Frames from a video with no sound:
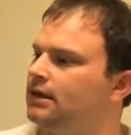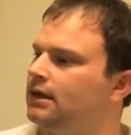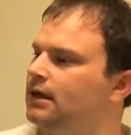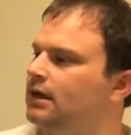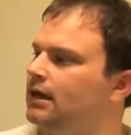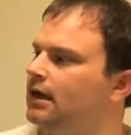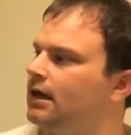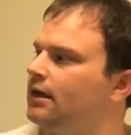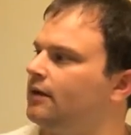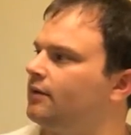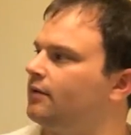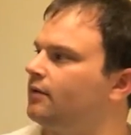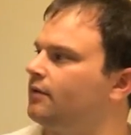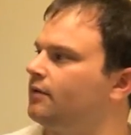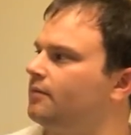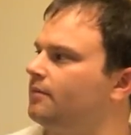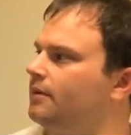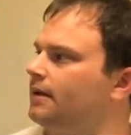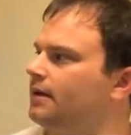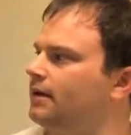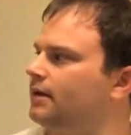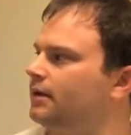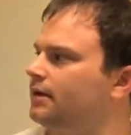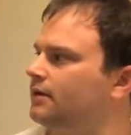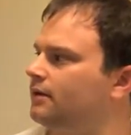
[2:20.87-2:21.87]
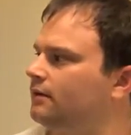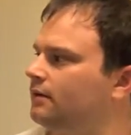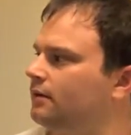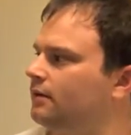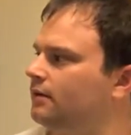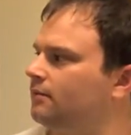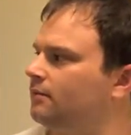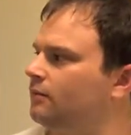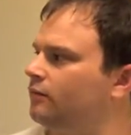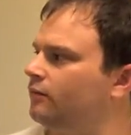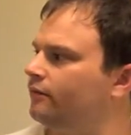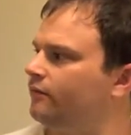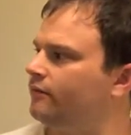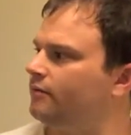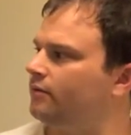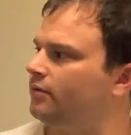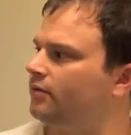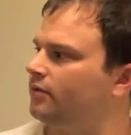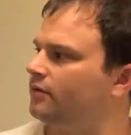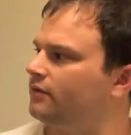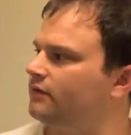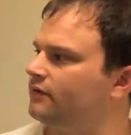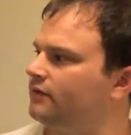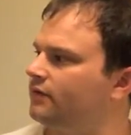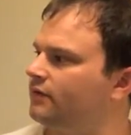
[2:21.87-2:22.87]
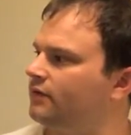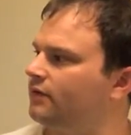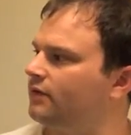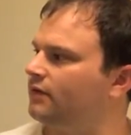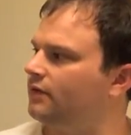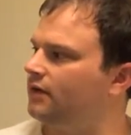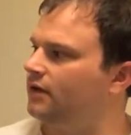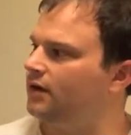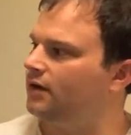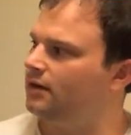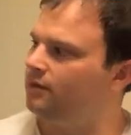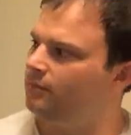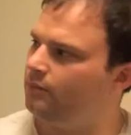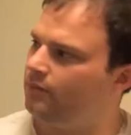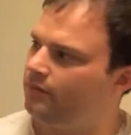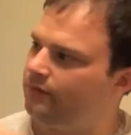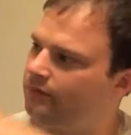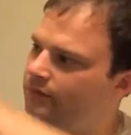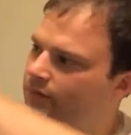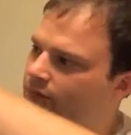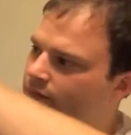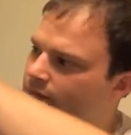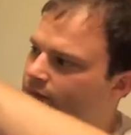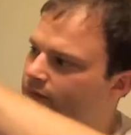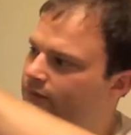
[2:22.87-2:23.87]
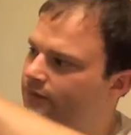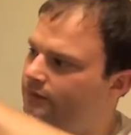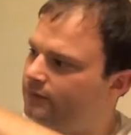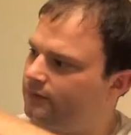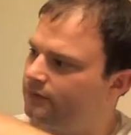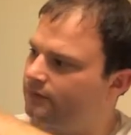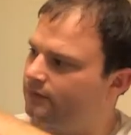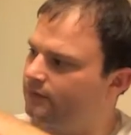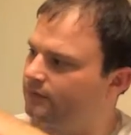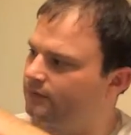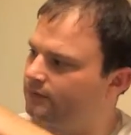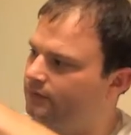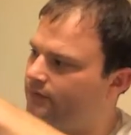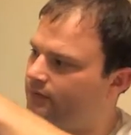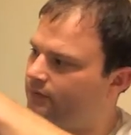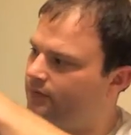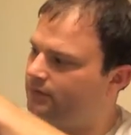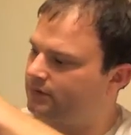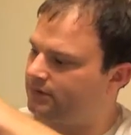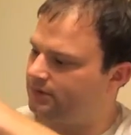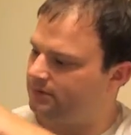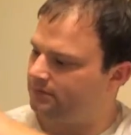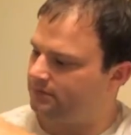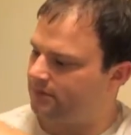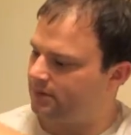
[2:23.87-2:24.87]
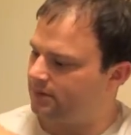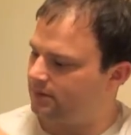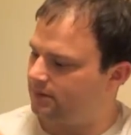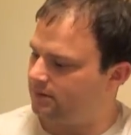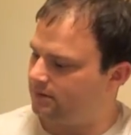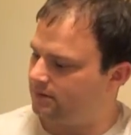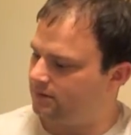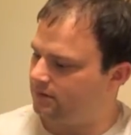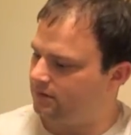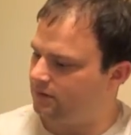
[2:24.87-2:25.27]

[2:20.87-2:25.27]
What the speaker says: And on the back, more of the boxing theme. We've got the boxing man.